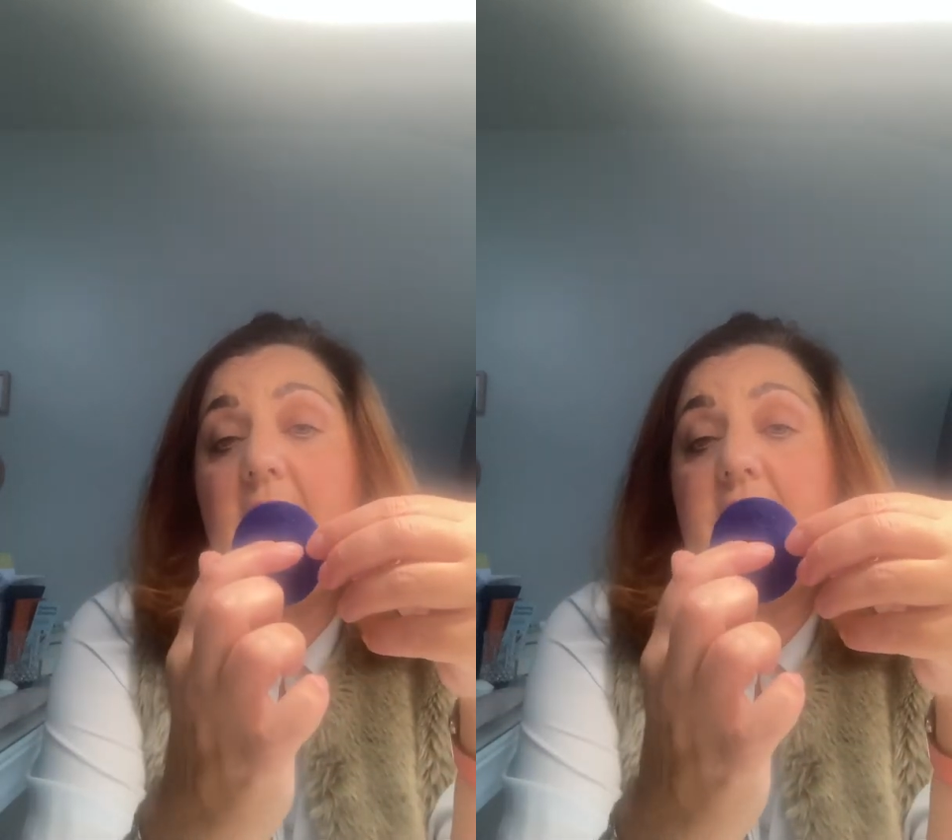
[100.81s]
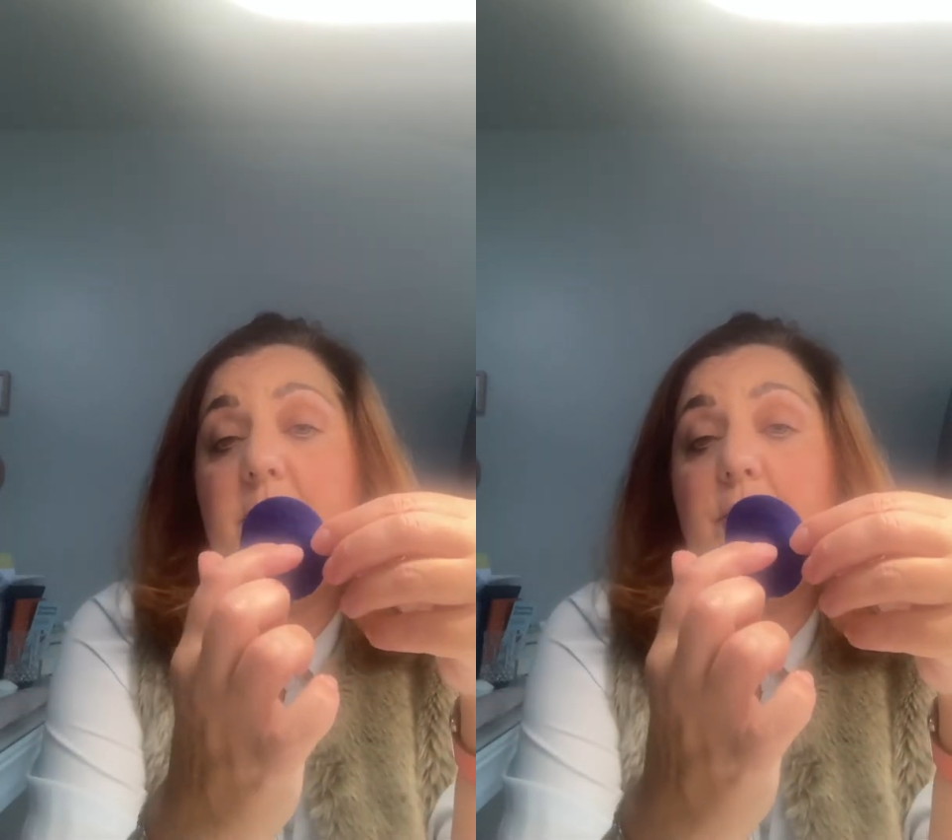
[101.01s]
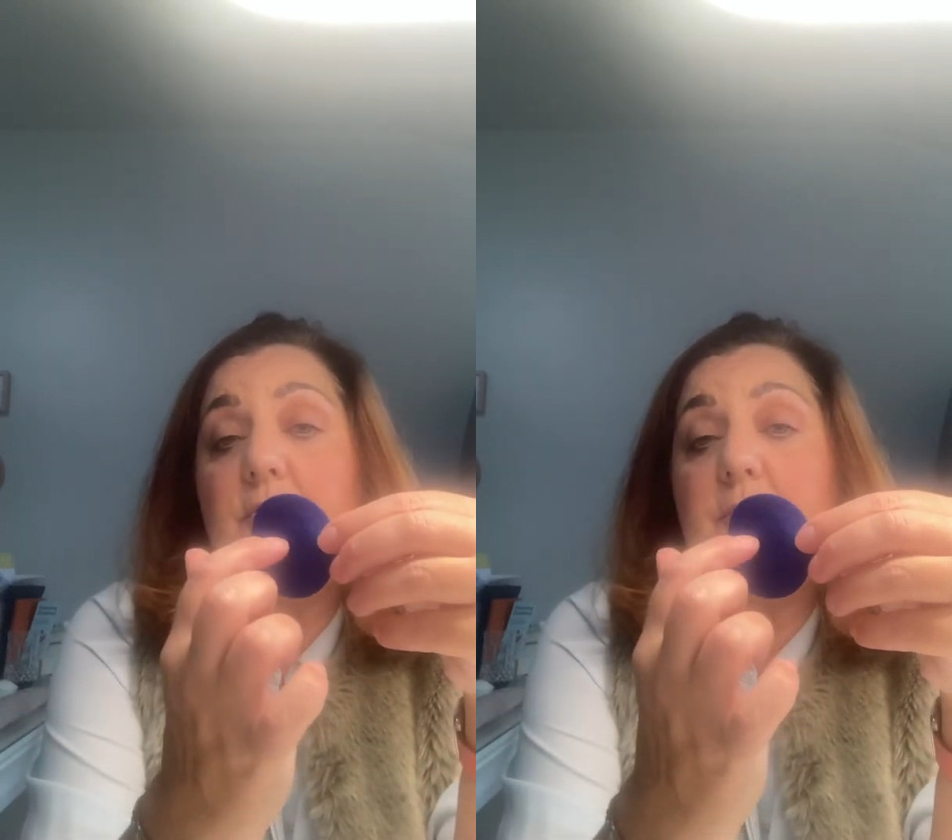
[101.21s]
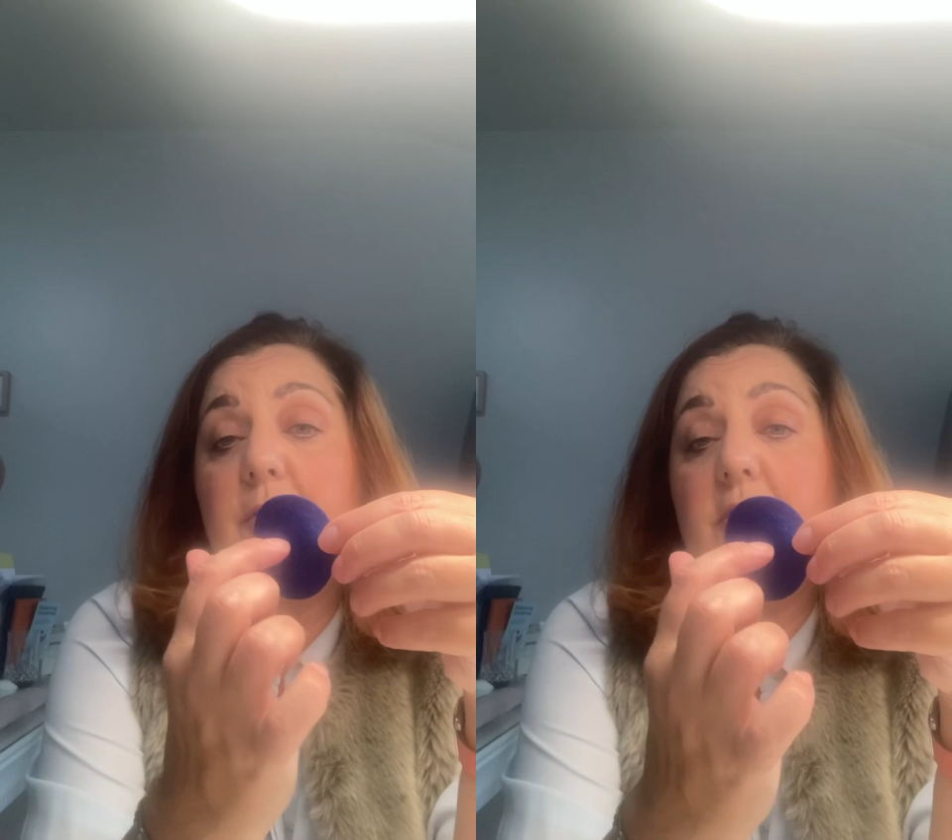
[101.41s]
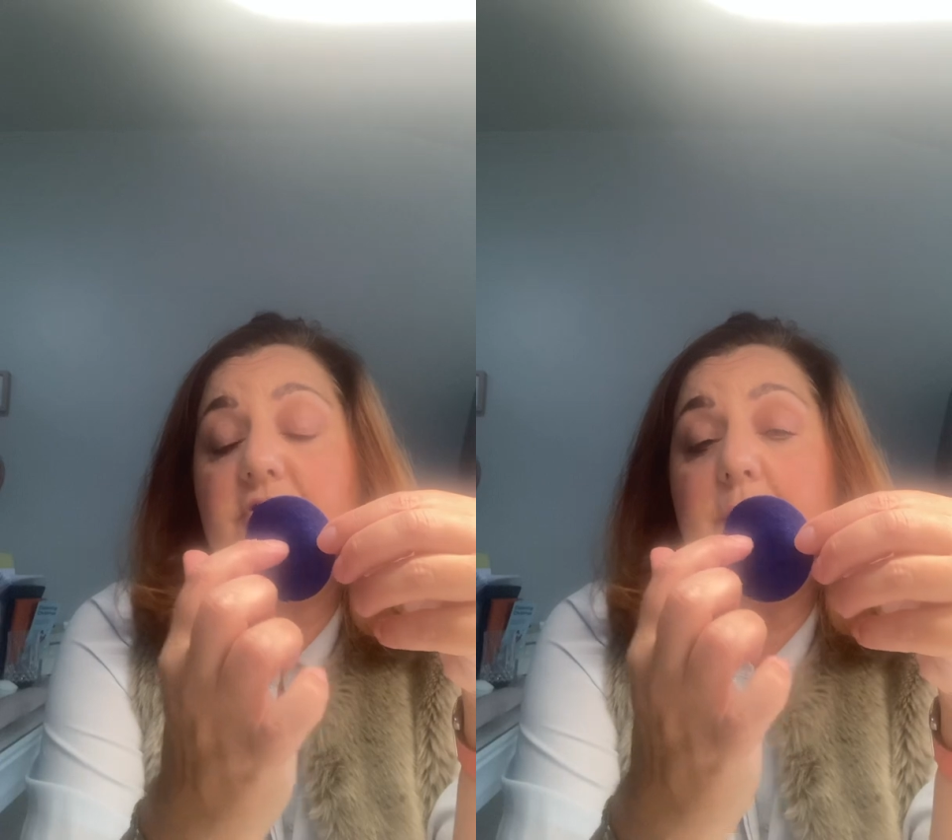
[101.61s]
and you put the
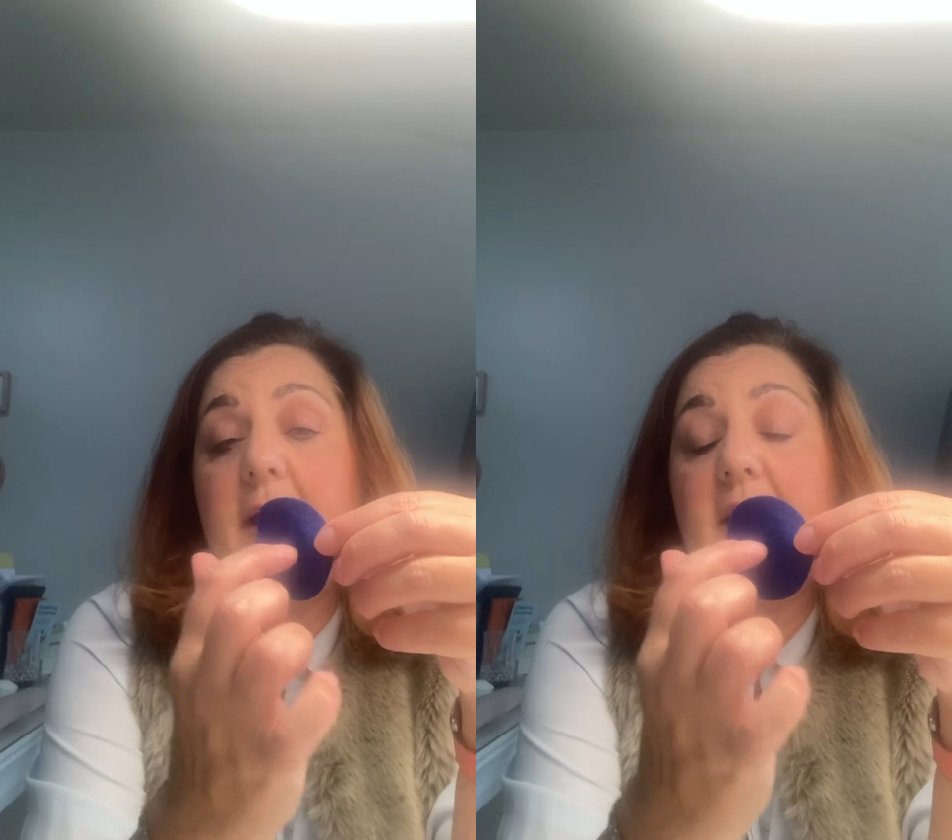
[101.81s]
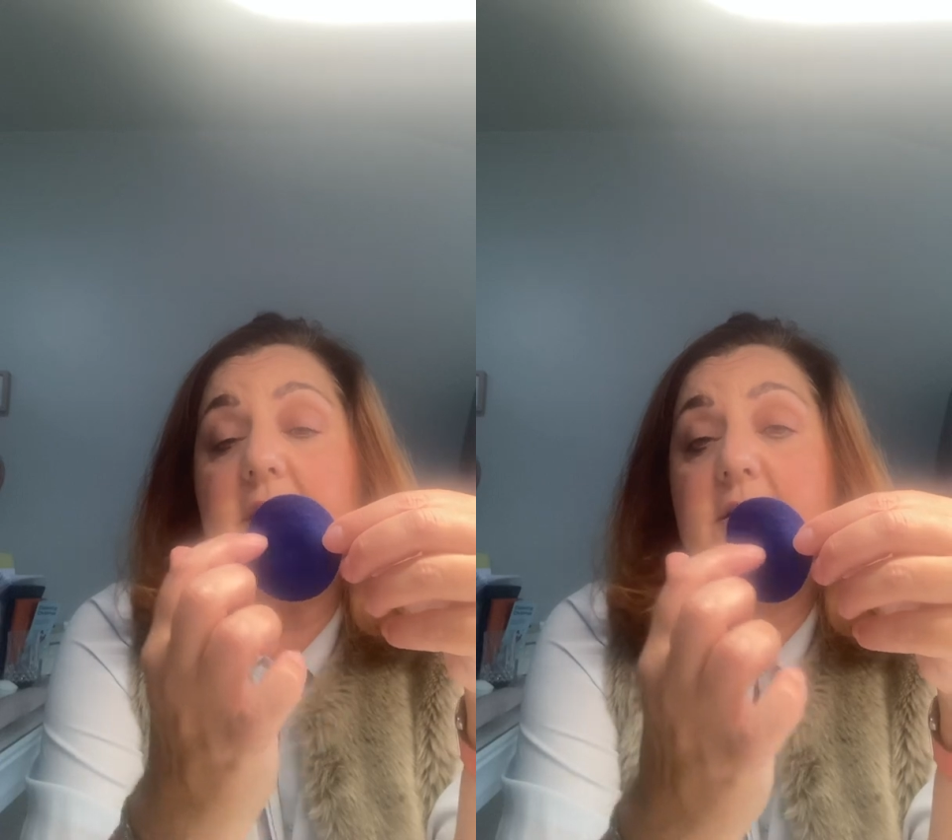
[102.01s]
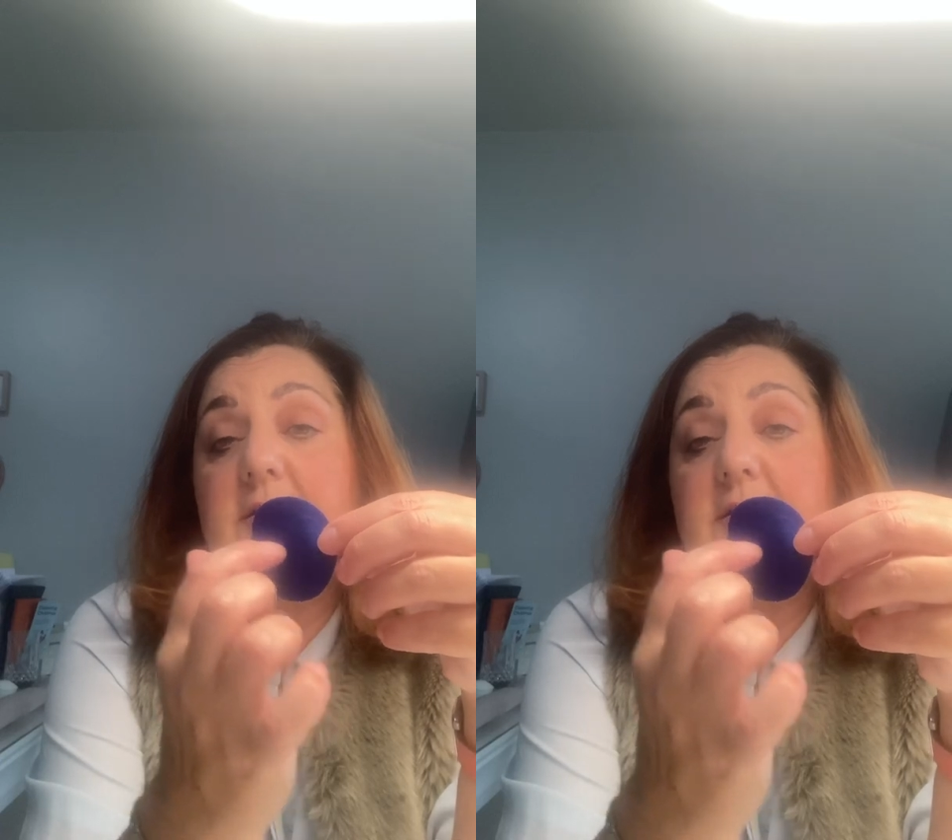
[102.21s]
brooch back